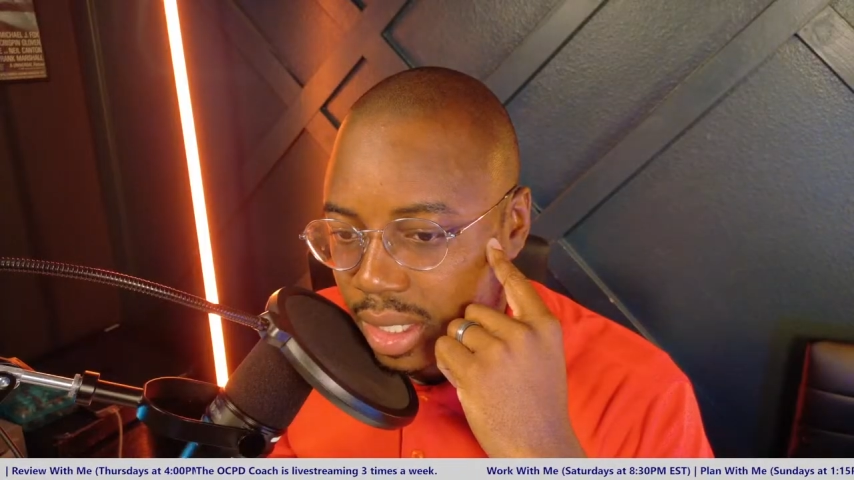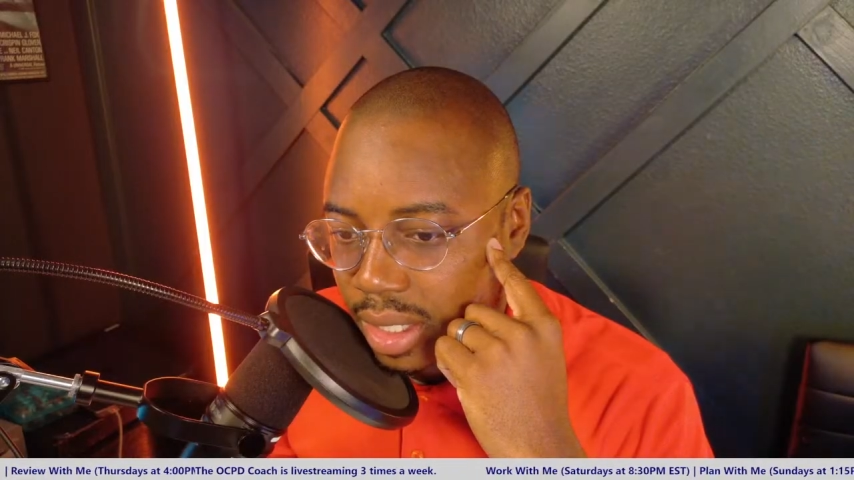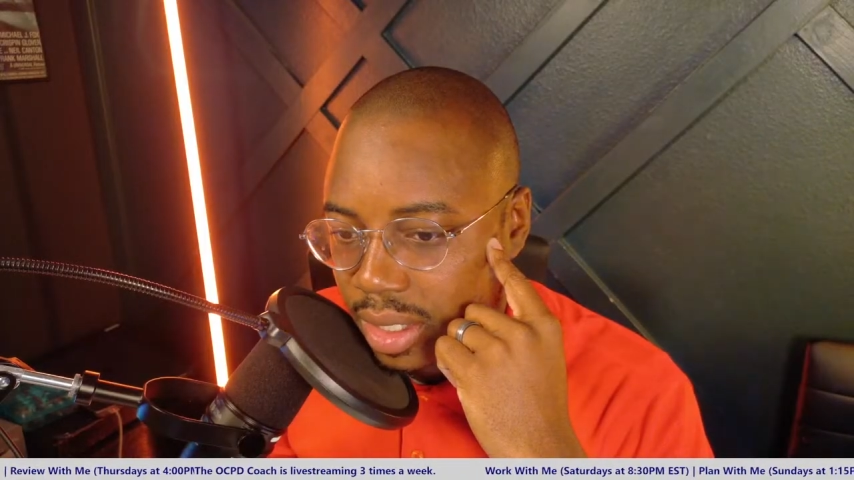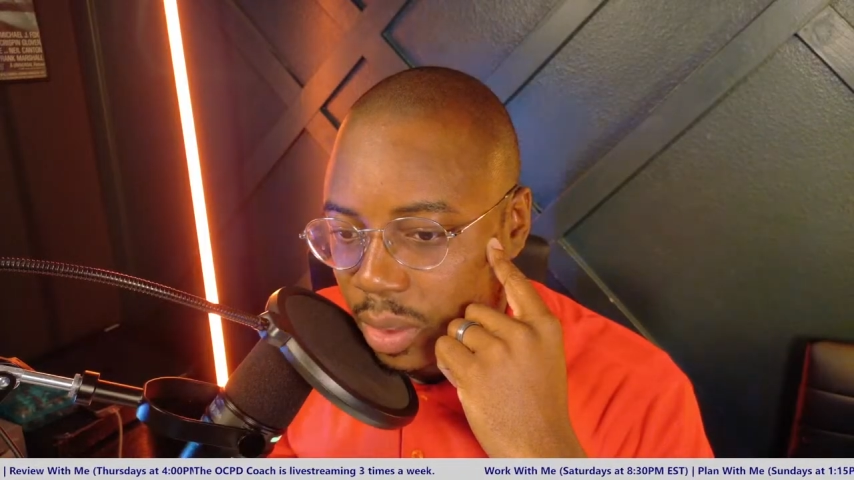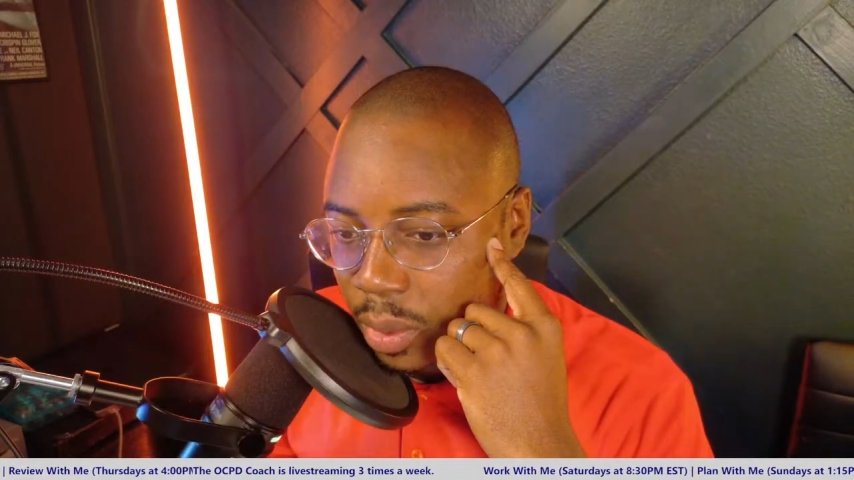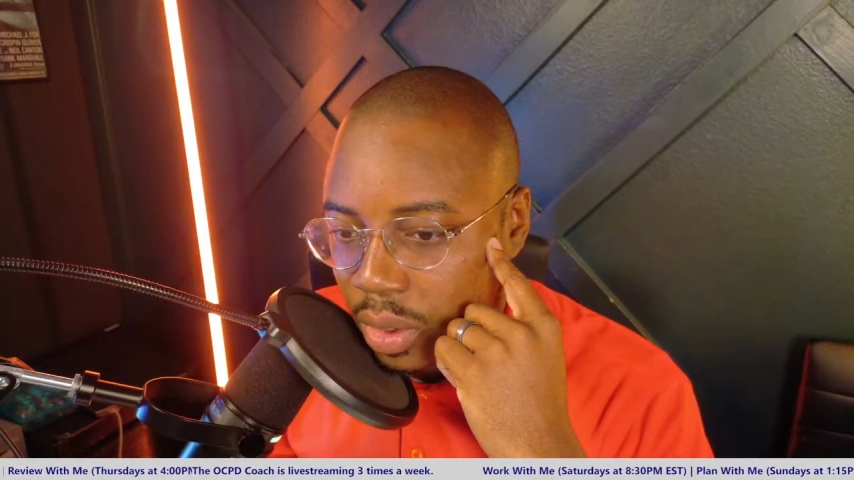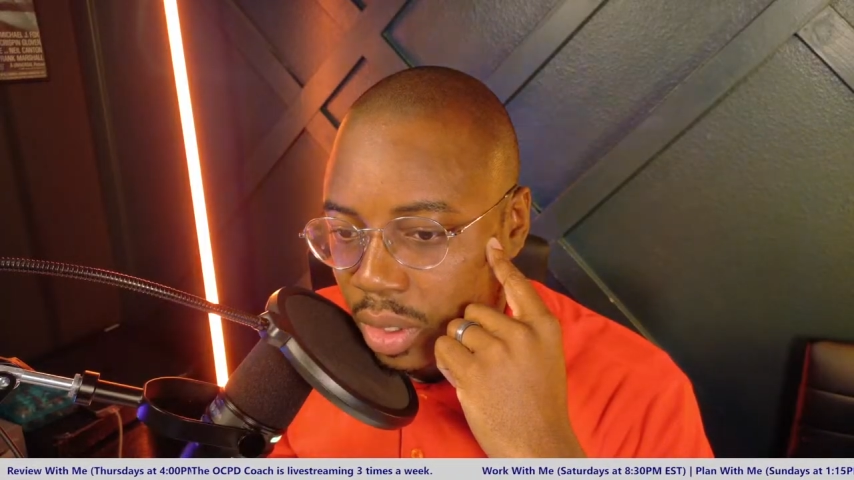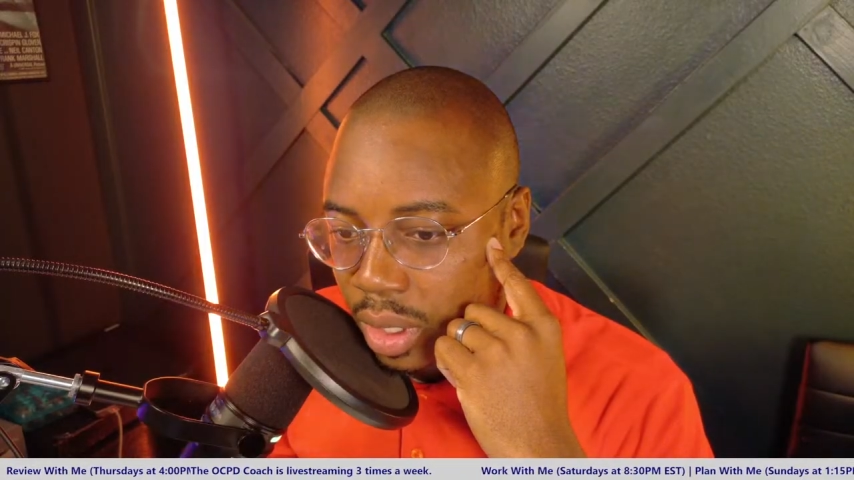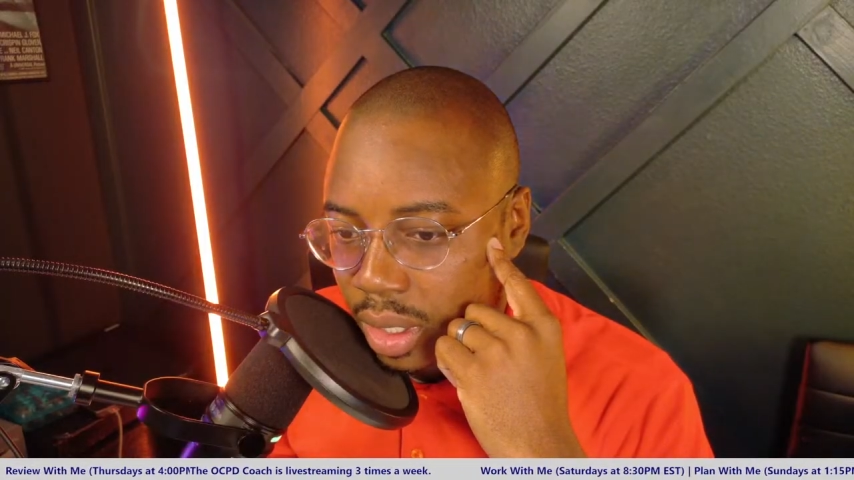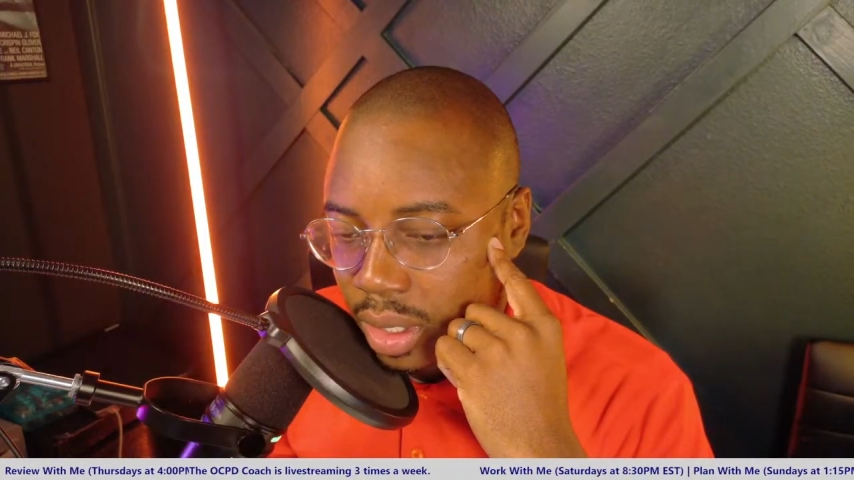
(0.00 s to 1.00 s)
So we're
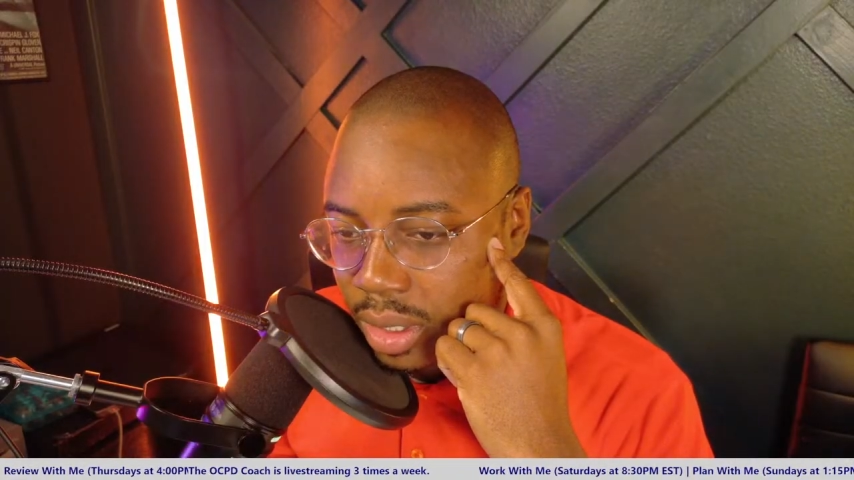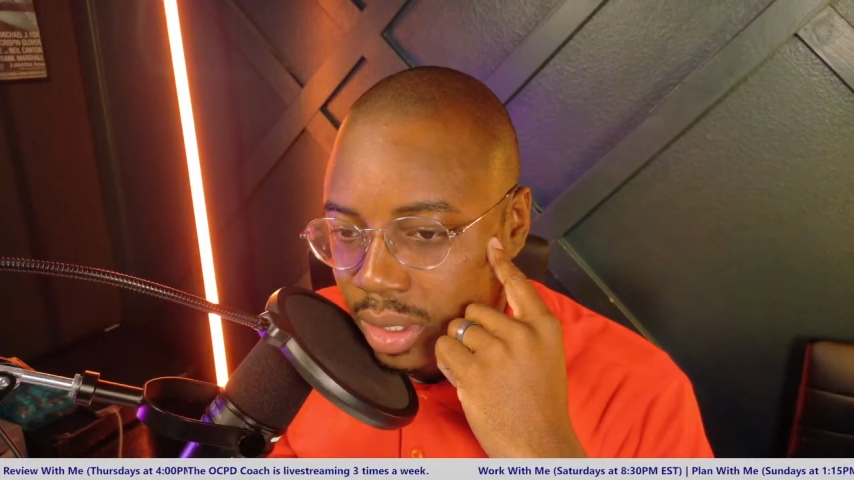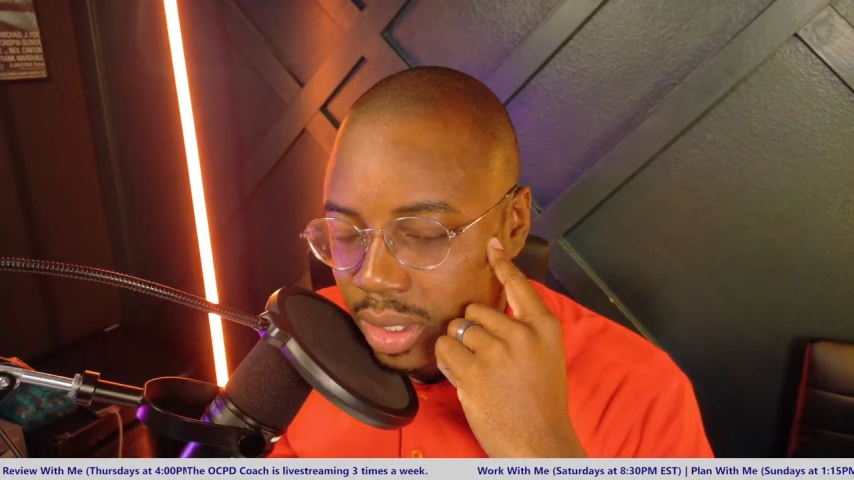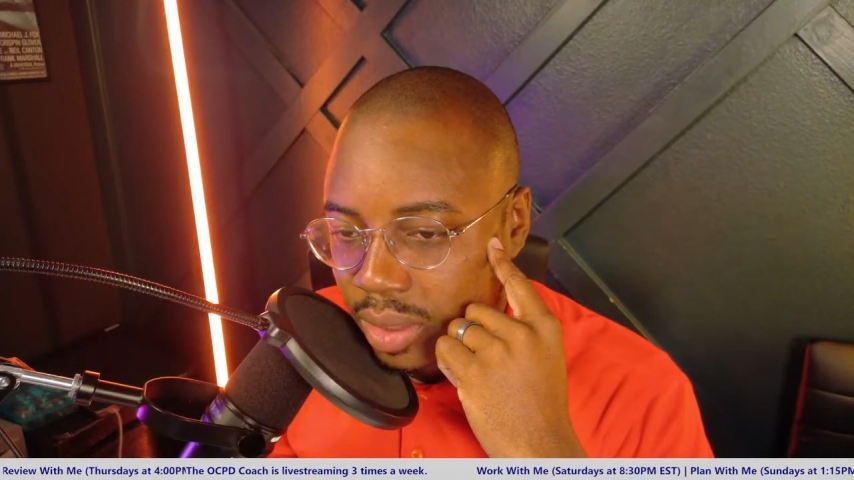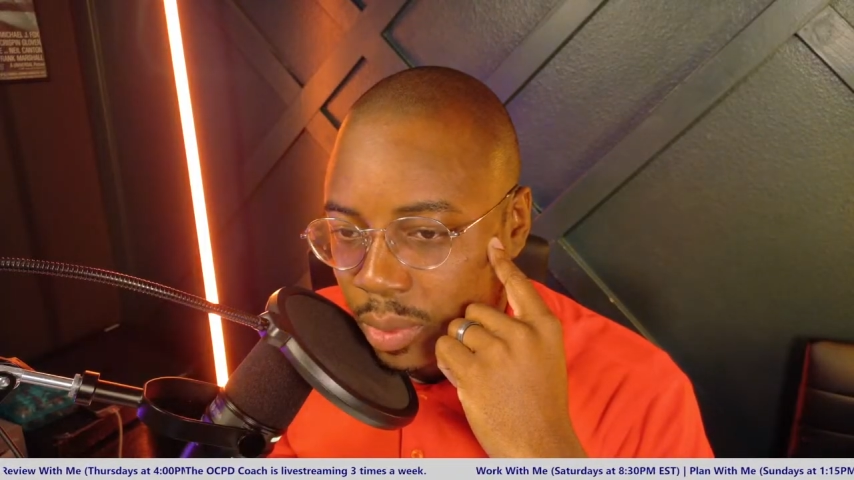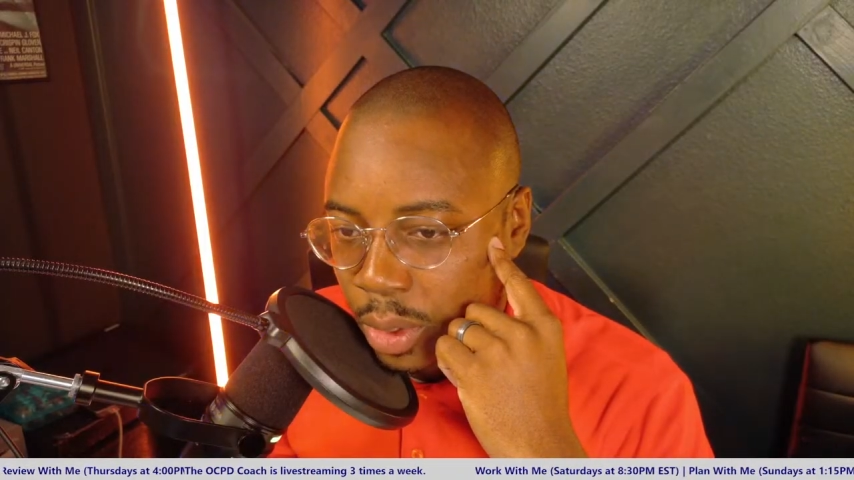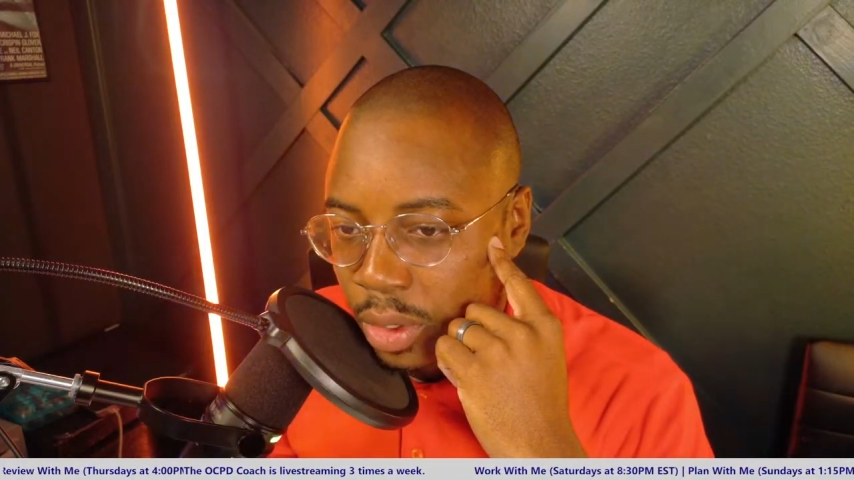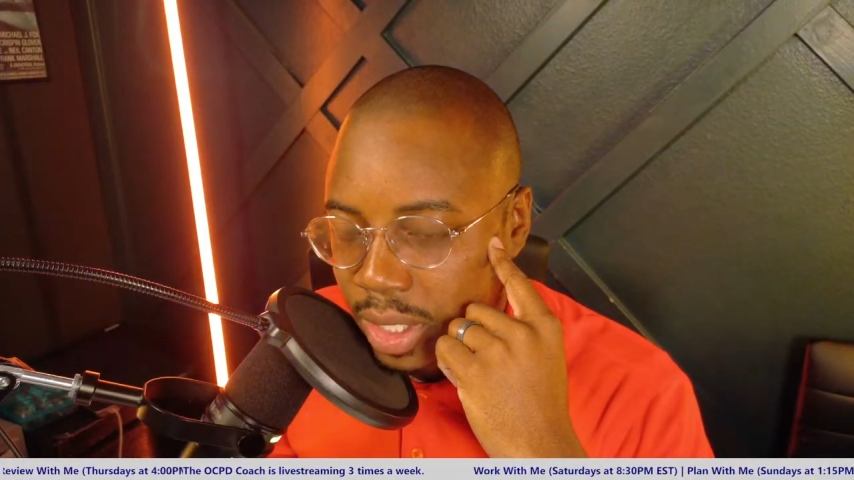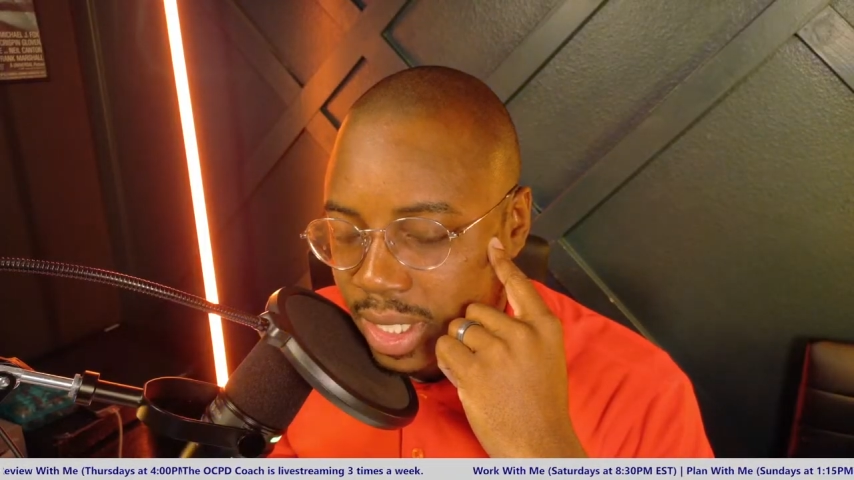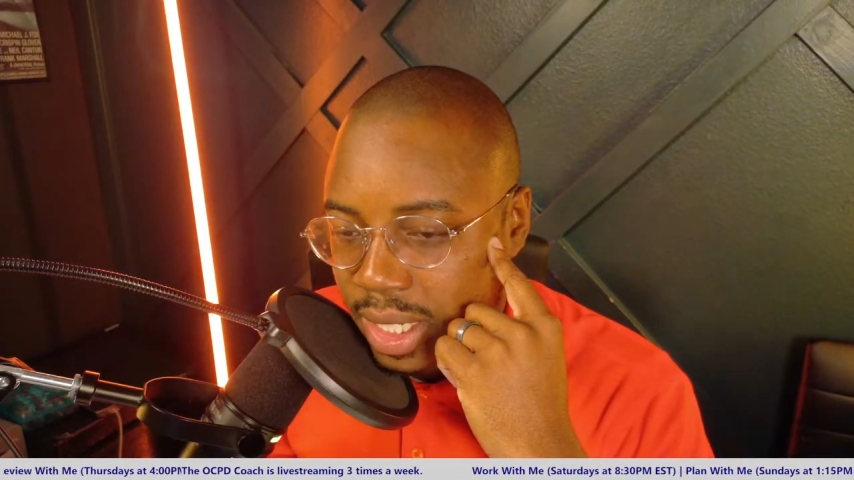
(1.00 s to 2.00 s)
gonna
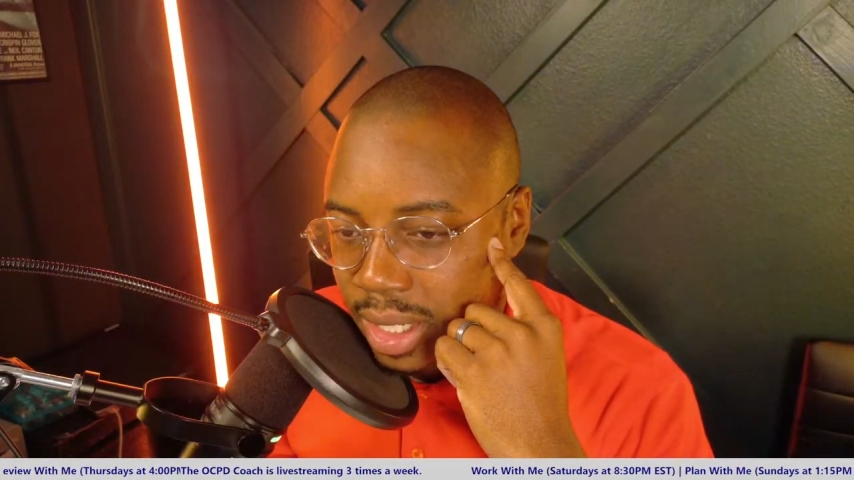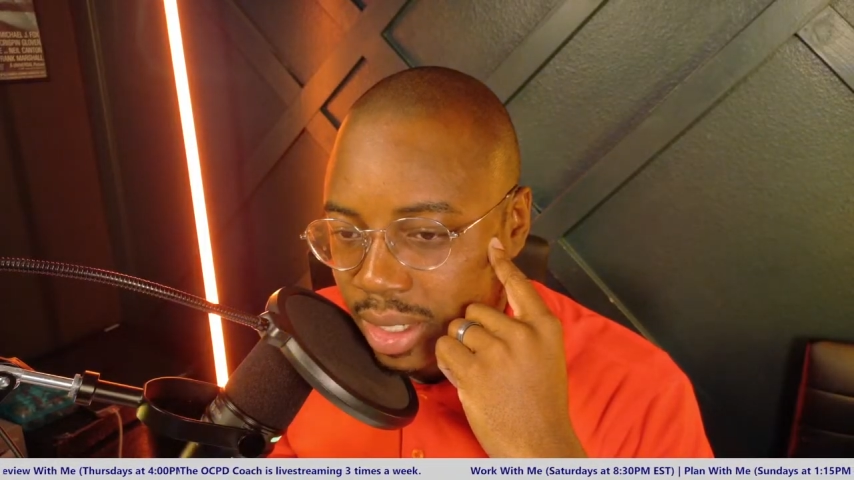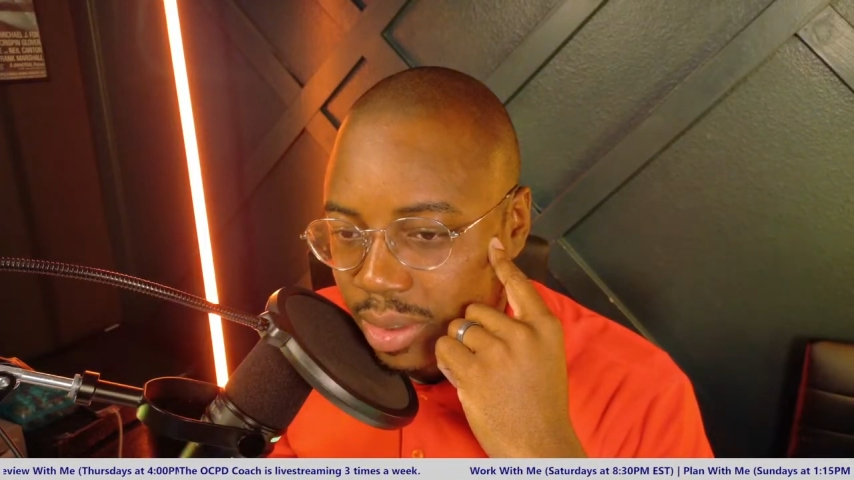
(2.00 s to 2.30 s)
see.